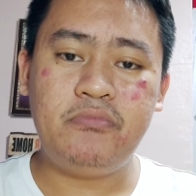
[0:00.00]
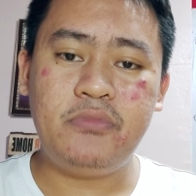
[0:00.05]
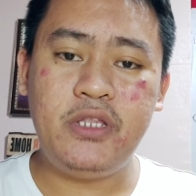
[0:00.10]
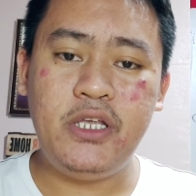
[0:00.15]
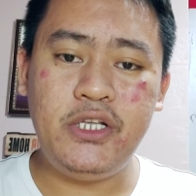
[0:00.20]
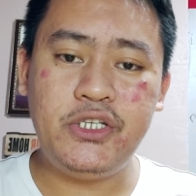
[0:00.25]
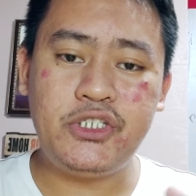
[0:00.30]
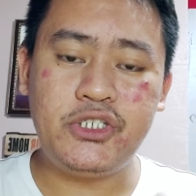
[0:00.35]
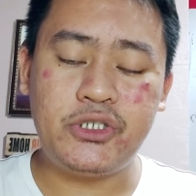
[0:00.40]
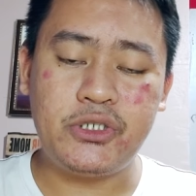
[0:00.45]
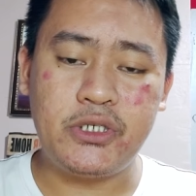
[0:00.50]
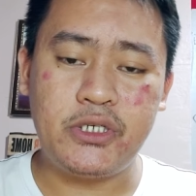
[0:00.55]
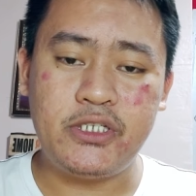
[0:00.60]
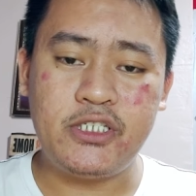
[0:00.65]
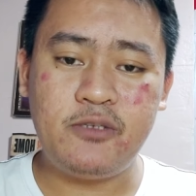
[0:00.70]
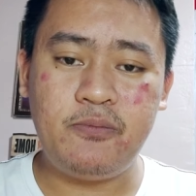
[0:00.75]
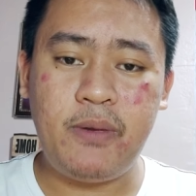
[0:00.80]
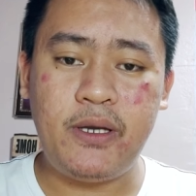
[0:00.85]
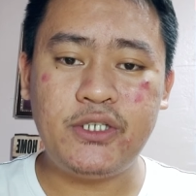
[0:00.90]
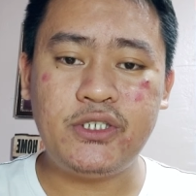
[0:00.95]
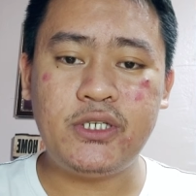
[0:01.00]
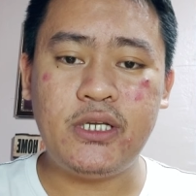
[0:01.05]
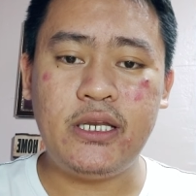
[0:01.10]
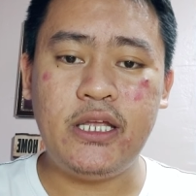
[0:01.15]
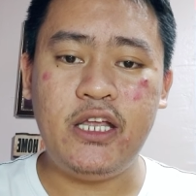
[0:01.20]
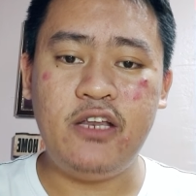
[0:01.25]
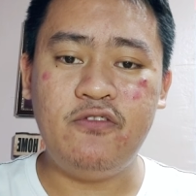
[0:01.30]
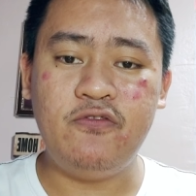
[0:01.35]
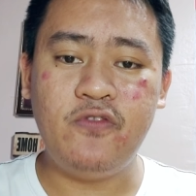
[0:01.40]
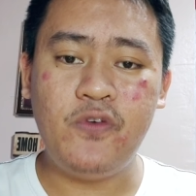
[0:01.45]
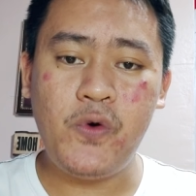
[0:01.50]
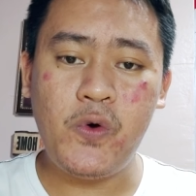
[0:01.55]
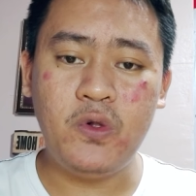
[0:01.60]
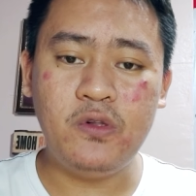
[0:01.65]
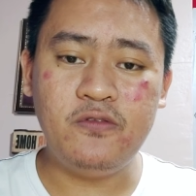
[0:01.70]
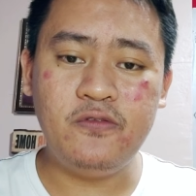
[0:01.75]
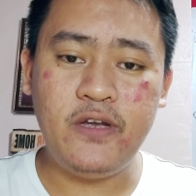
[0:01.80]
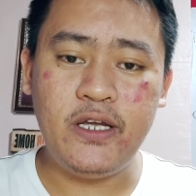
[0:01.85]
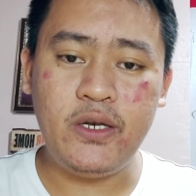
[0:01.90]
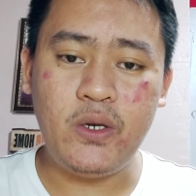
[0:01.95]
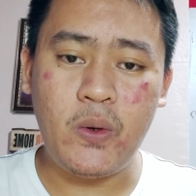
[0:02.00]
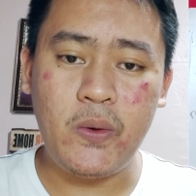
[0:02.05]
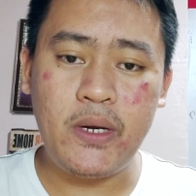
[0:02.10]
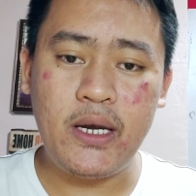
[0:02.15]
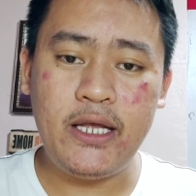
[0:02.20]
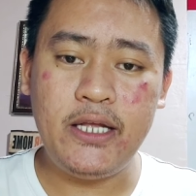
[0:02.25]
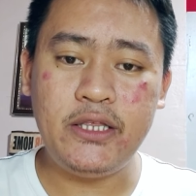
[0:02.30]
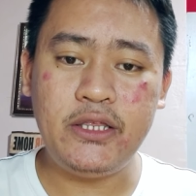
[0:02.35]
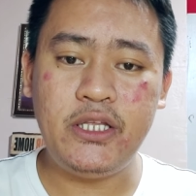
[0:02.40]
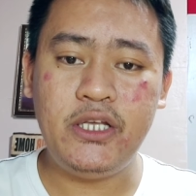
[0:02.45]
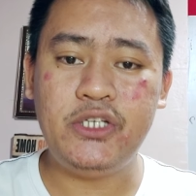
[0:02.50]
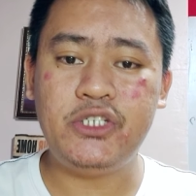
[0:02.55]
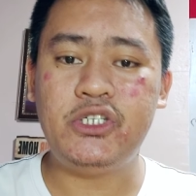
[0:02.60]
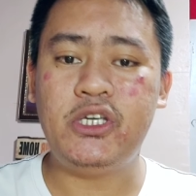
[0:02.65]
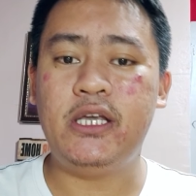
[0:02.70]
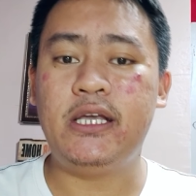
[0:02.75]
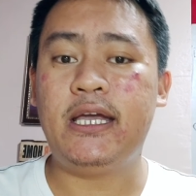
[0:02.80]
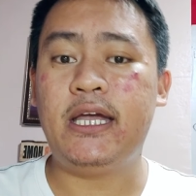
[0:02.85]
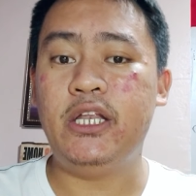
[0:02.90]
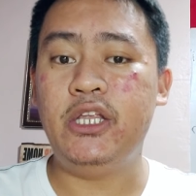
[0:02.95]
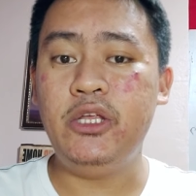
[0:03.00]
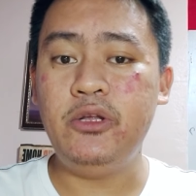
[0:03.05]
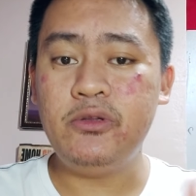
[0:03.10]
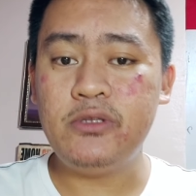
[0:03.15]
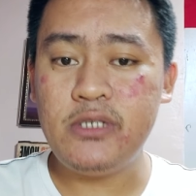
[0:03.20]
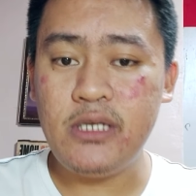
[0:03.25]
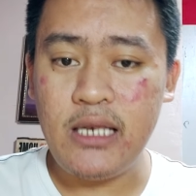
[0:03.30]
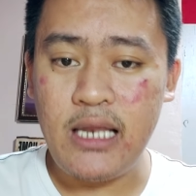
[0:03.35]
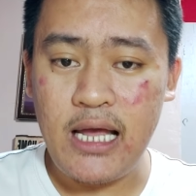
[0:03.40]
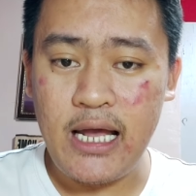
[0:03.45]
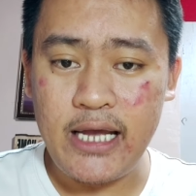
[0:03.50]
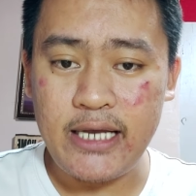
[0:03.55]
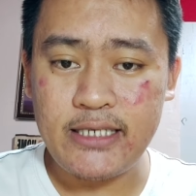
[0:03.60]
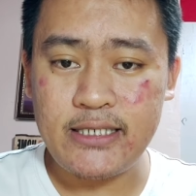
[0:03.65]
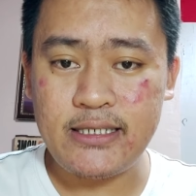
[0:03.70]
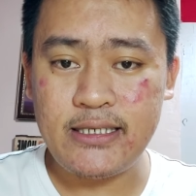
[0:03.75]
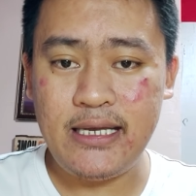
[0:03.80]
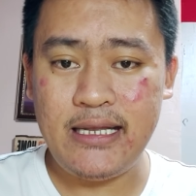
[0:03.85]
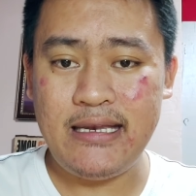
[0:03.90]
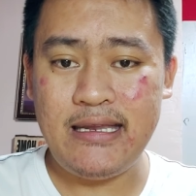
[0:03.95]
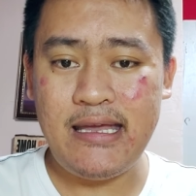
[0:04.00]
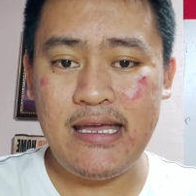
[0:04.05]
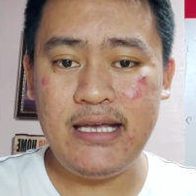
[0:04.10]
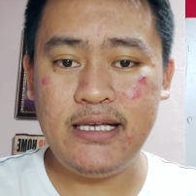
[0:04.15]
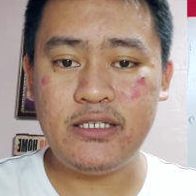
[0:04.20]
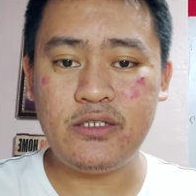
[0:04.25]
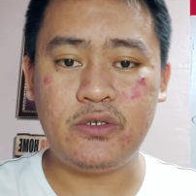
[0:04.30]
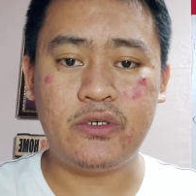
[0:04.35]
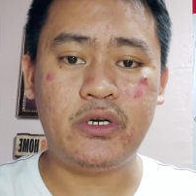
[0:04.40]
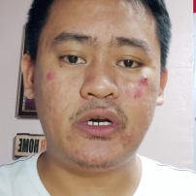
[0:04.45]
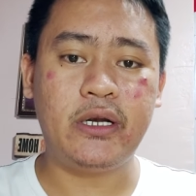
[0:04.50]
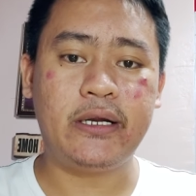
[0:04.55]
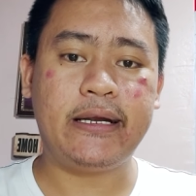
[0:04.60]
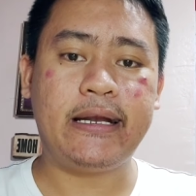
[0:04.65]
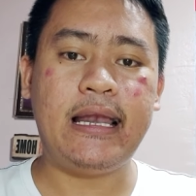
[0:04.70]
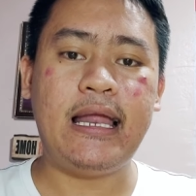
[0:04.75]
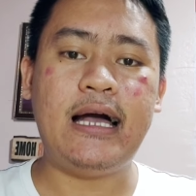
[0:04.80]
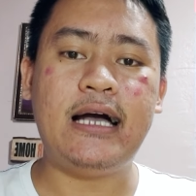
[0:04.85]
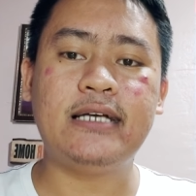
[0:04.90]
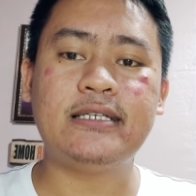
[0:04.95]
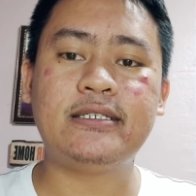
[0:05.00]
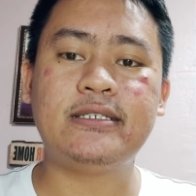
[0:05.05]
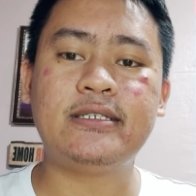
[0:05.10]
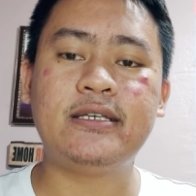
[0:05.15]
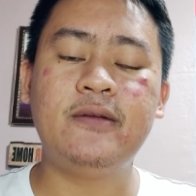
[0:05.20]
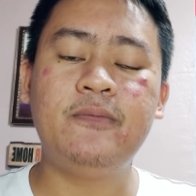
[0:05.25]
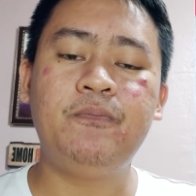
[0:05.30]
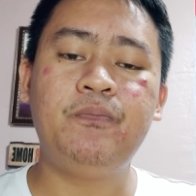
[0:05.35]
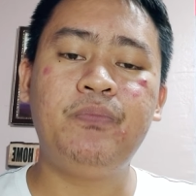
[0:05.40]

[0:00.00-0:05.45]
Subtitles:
teacher, especially involved in online teaching, can utilize in his or her class,